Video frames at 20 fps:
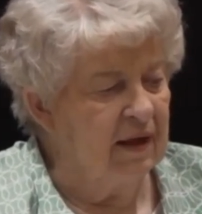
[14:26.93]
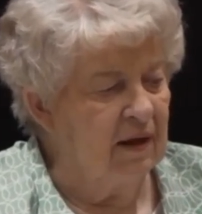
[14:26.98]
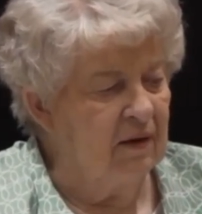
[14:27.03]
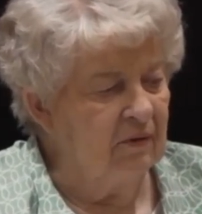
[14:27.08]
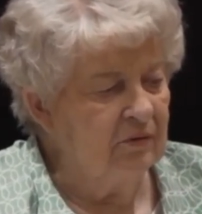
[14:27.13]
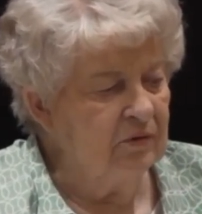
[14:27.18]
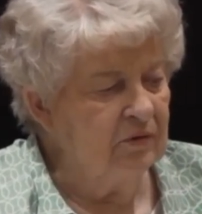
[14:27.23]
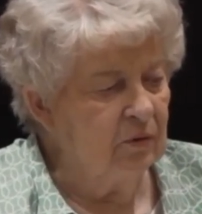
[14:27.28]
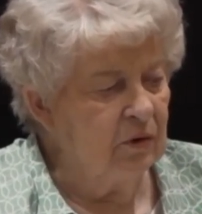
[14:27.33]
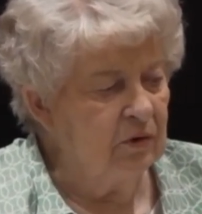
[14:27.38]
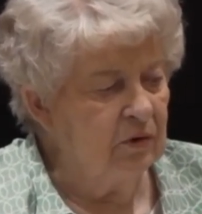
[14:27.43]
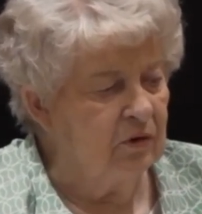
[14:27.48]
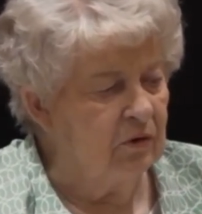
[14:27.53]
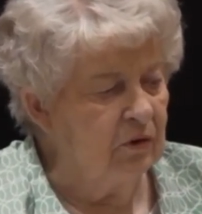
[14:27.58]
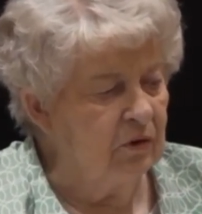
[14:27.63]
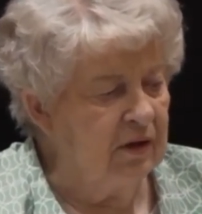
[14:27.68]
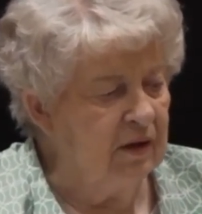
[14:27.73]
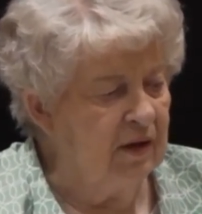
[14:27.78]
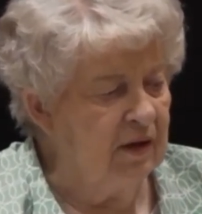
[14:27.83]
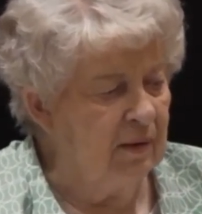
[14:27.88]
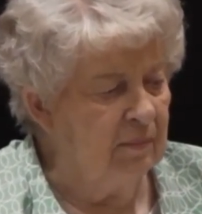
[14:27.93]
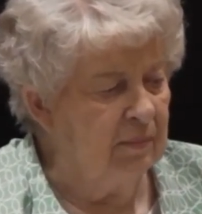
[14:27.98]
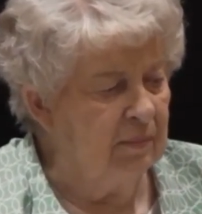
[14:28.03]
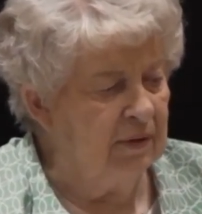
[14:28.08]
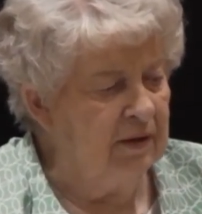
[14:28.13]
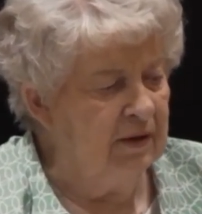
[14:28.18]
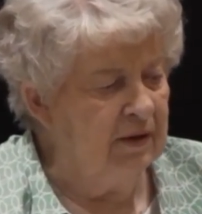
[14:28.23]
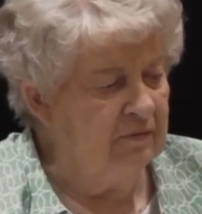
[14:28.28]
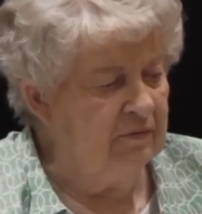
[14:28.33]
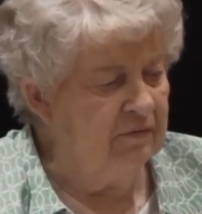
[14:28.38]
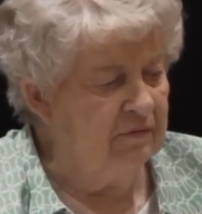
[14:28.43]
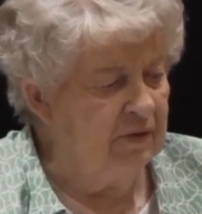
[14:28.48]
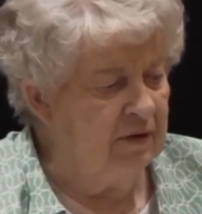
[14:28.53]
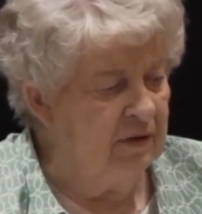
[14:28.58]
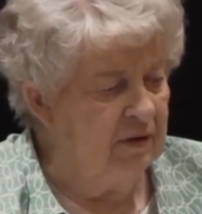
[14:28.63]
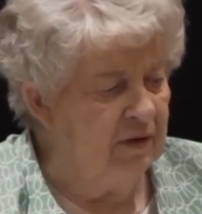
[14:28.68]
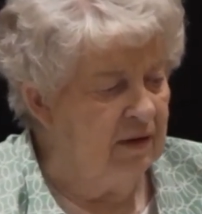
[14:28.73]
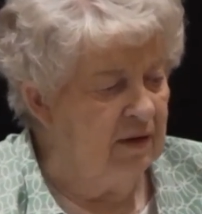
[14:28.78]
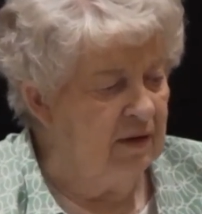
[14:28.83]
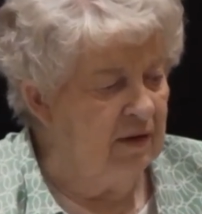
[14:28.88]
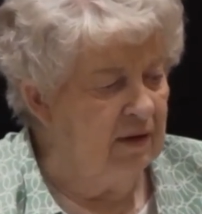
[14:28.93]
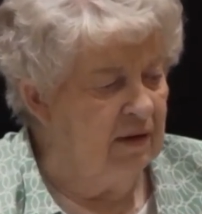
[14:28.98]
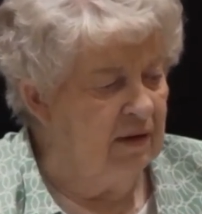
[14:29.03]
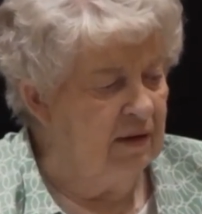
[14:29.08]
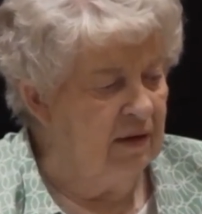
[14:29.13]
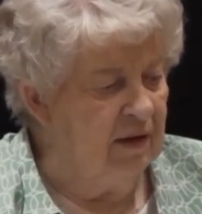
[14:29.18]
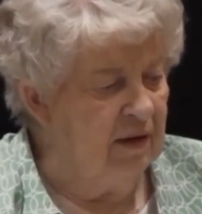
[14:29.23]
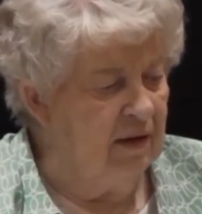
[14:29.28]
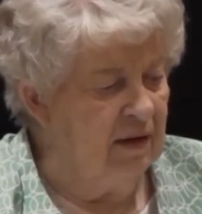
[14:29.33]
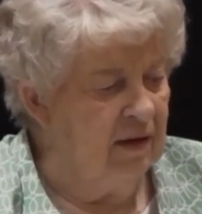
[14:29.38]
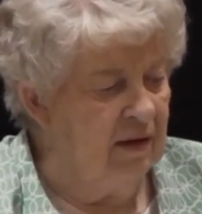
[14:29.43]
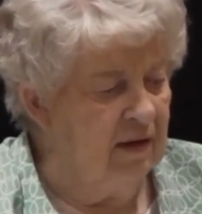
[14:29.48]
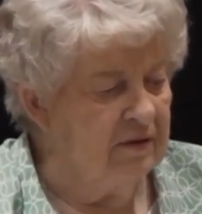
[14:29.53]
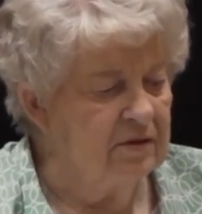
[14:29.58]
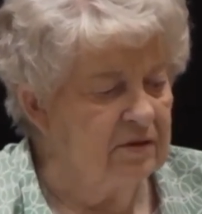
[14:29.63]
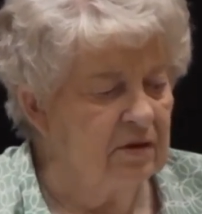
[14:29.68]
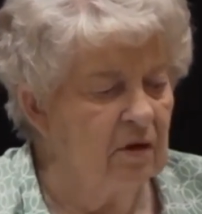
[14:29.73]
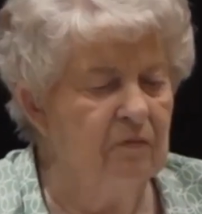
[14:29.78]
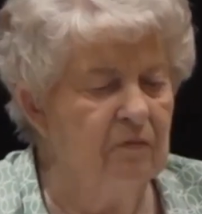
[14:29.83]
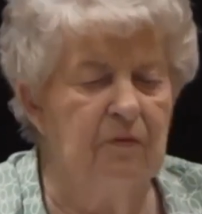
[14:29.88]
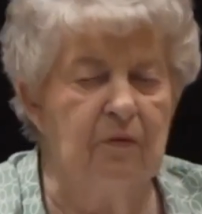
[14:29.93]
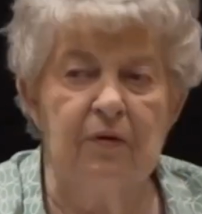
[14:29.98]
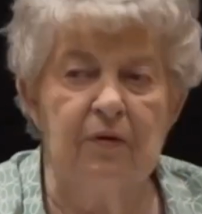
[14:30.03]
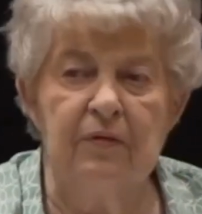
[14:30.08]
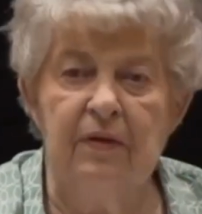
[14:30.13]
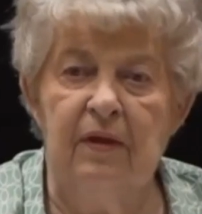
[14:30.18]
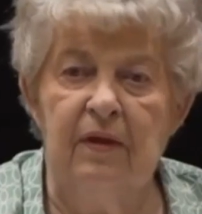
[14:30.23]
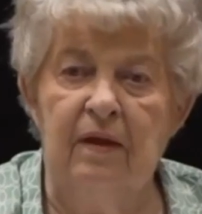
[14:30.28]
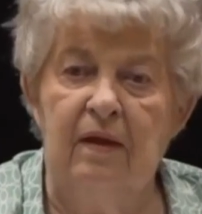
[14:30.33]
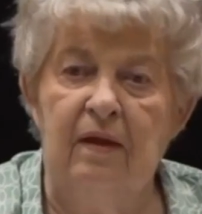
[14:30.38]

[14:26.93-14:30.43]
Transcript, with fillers: outdoor cooking, I believe, so forth.